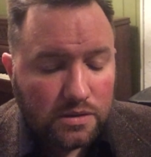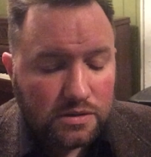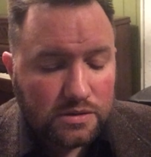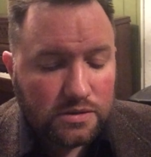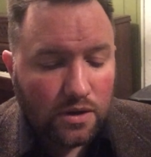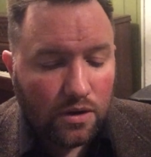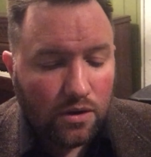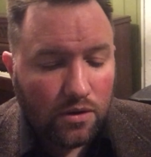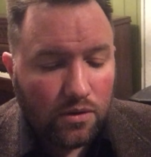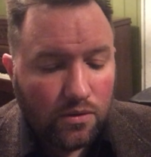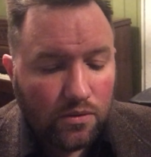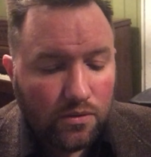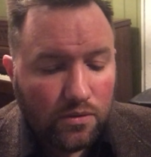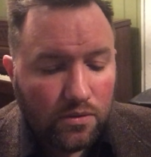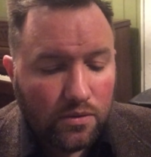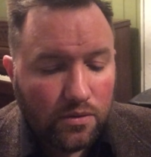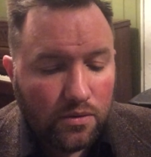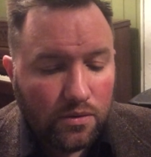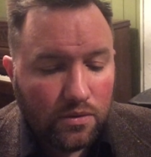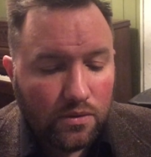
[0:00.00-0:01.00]
So
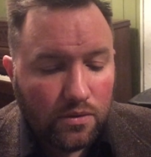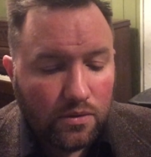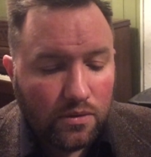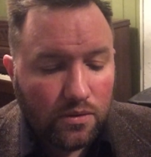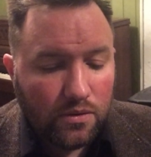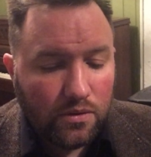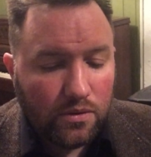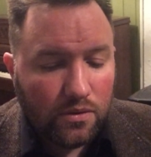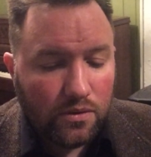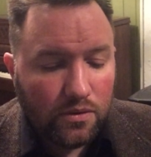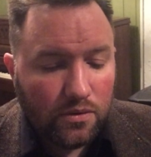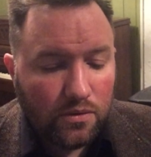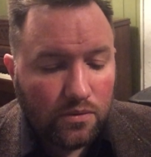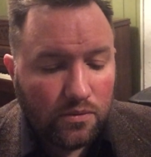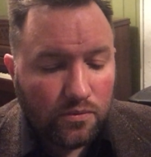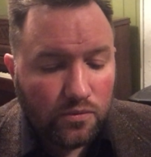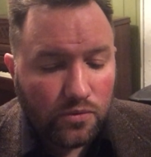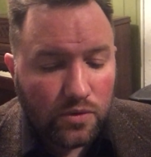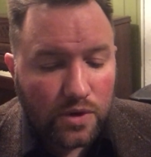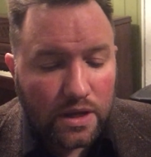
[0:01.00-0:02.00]

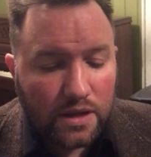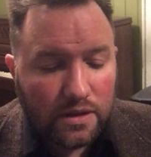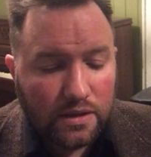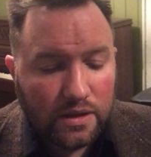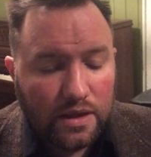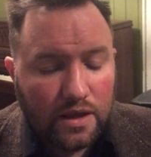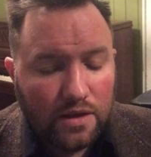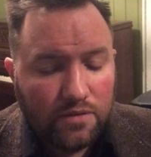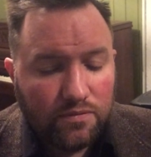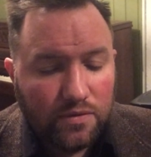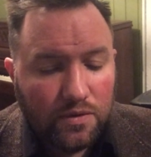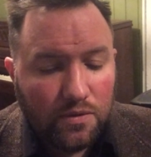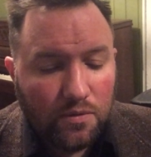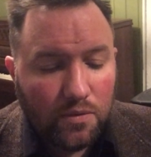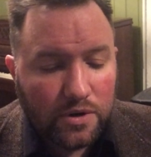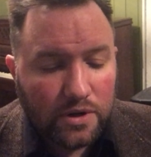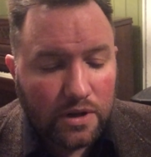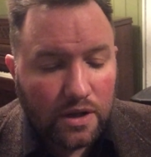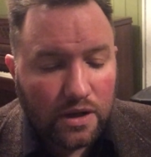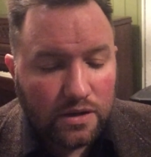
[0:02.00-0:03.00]
really, if we
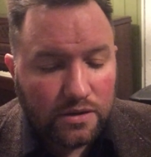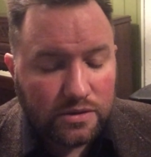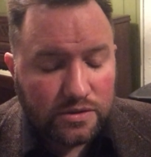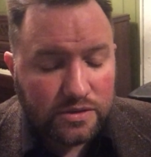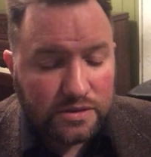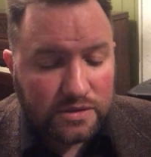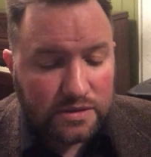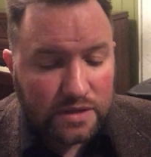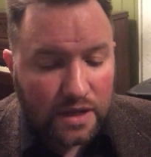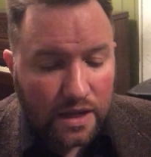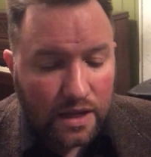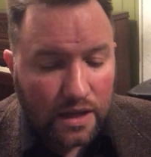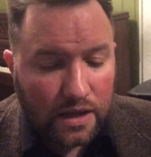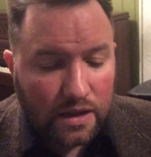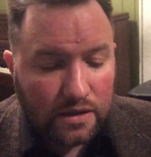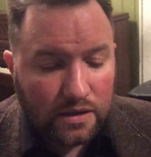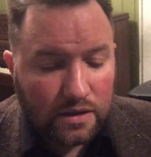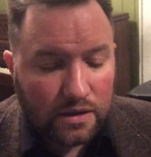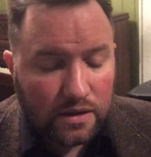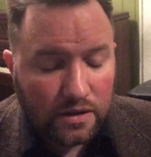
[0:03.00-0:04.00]
want to
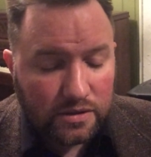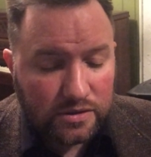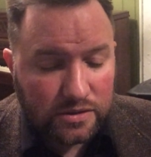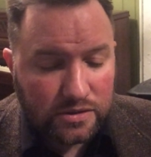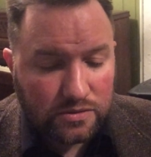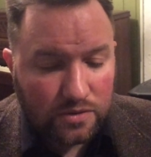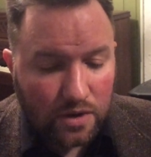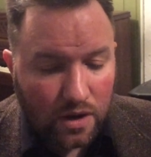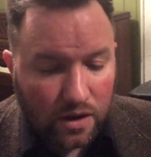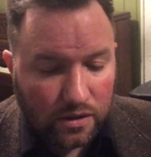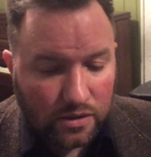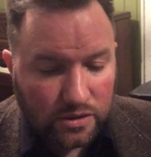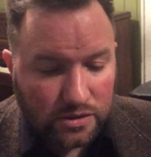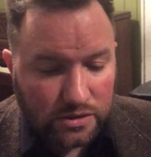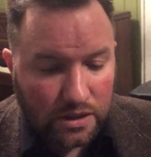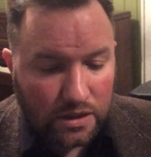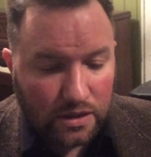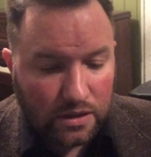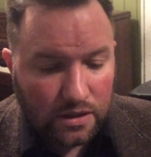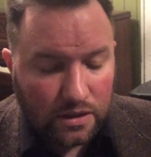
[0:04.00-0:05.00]
understand
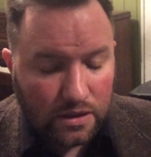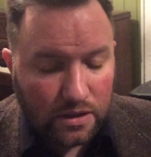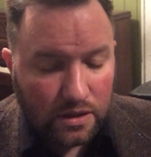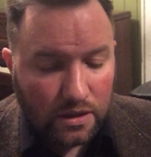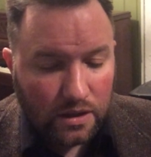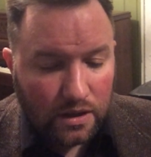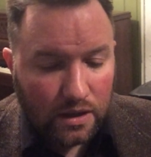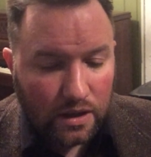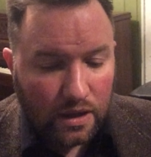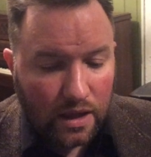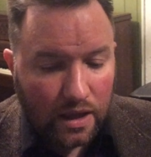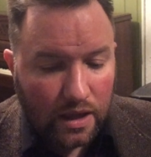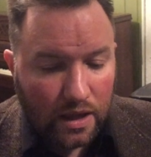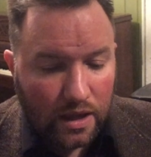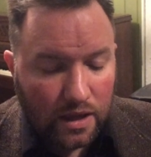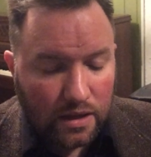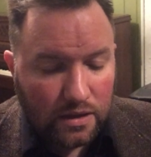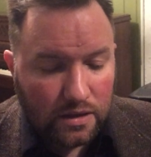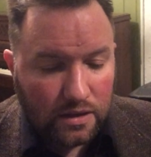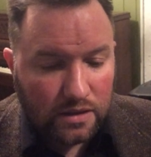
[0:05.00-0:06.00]
astrology
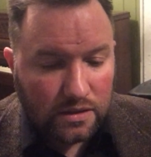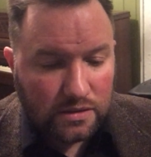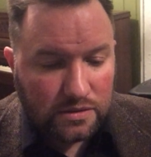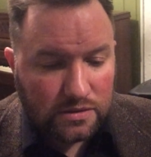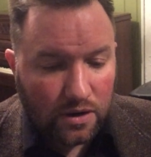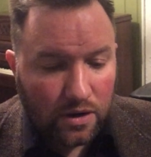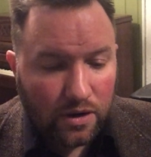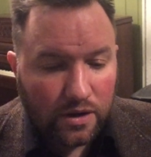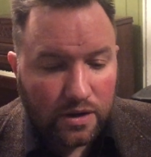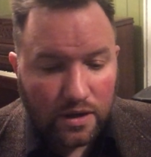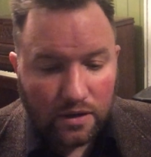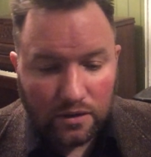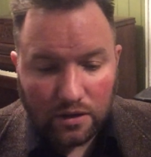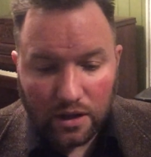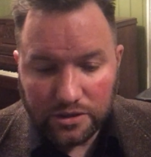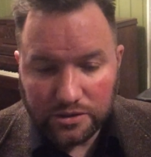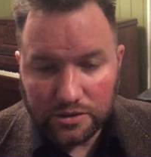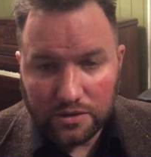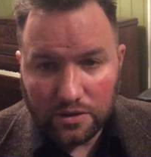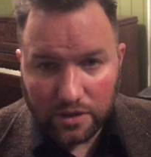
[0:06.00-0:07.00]
and this
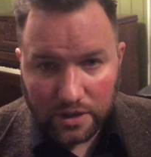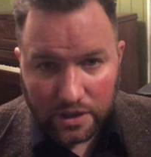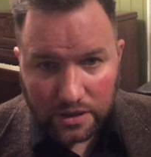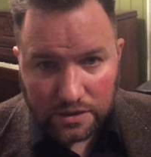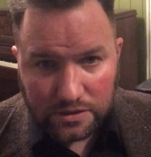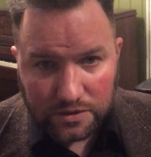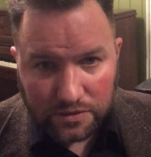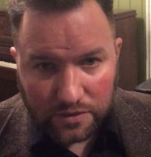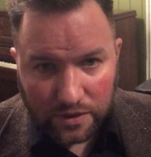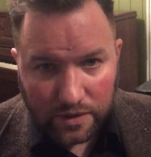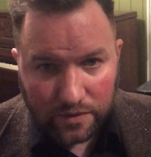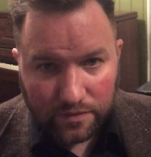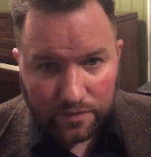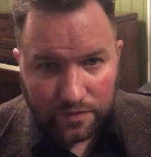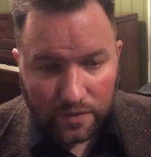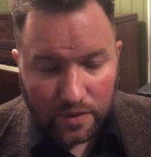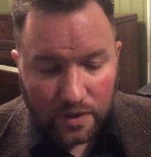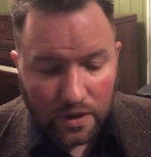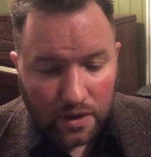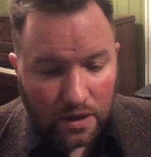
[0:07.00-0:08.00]
archaeological history,
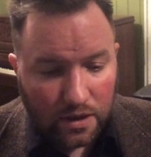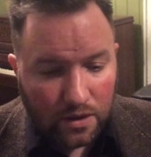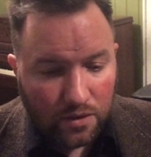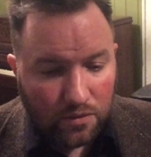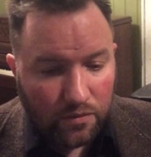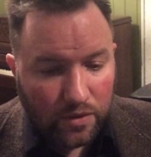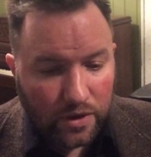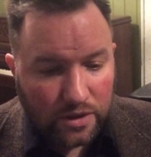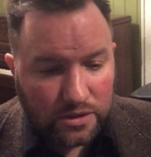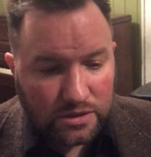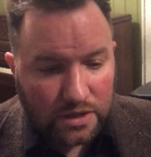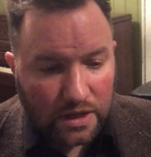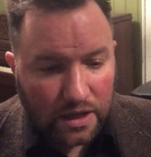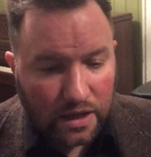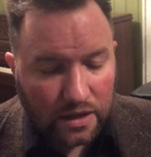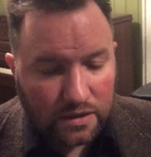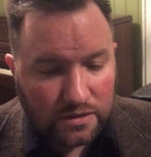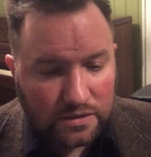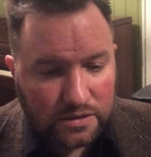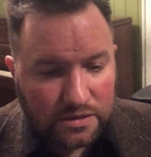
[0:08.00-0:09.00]
which
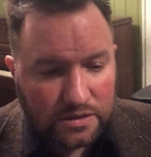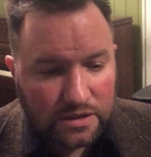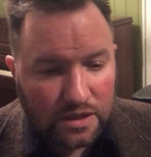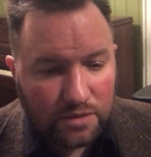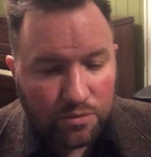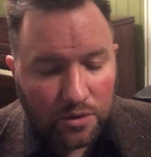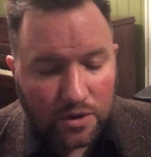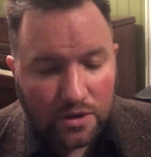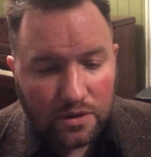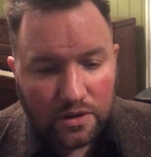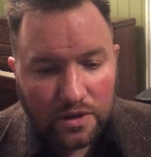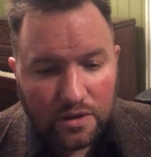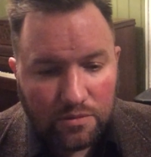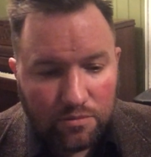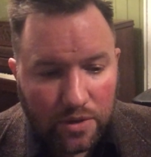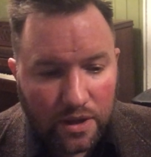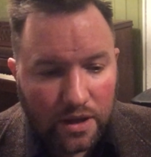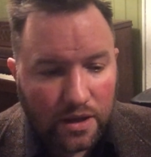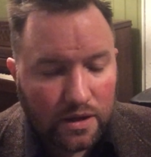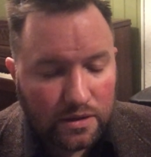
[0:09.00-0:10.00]
has typically
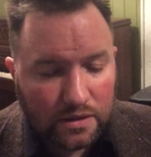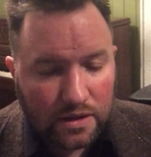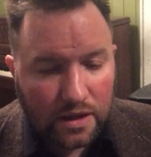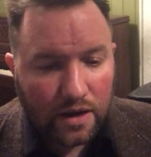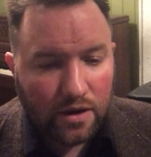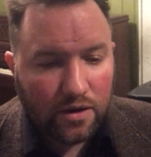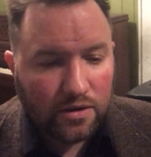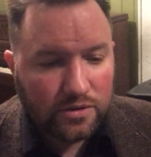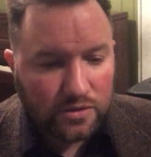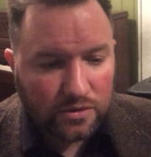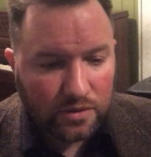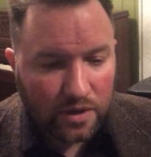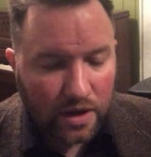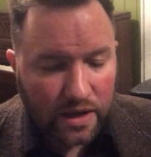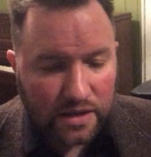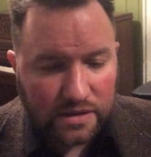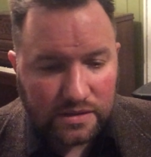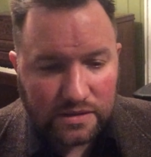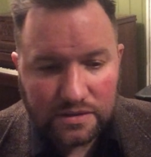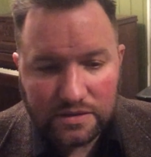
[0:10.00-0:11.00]
been
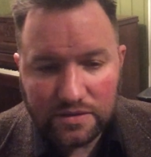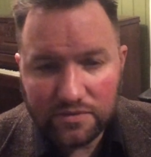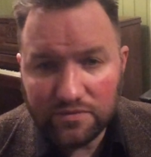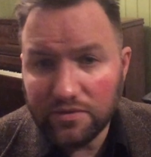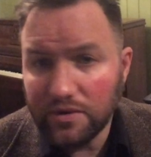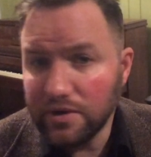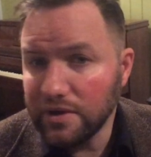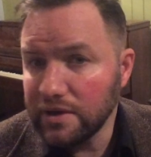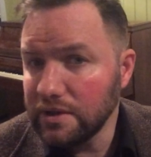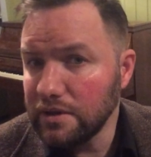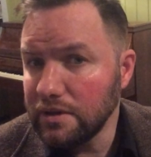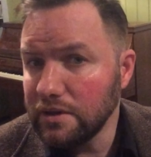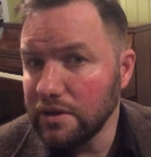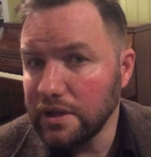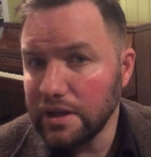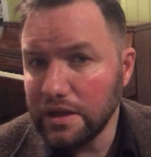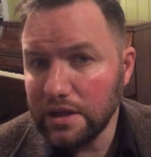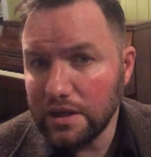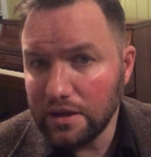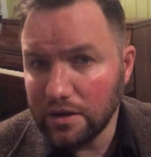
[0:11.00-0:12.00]
characterized as a very
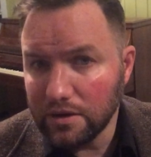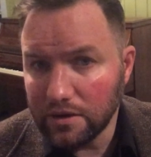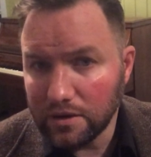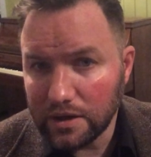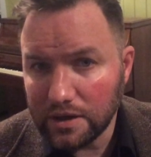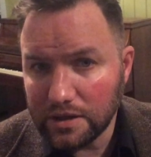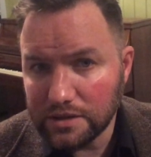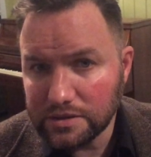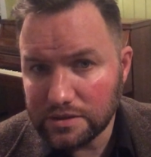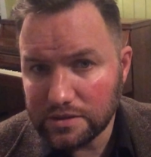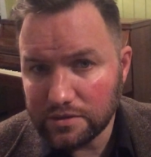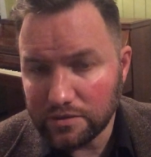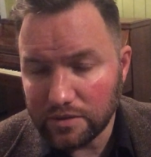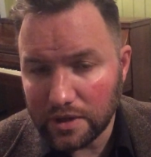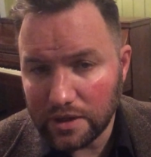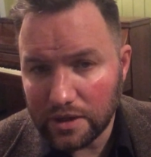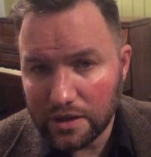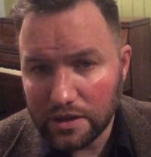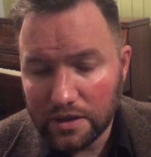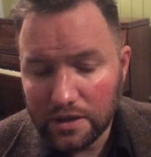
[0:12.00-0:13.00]
linear
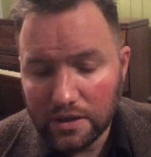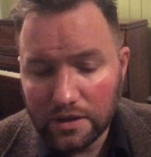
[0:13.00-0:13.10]
history.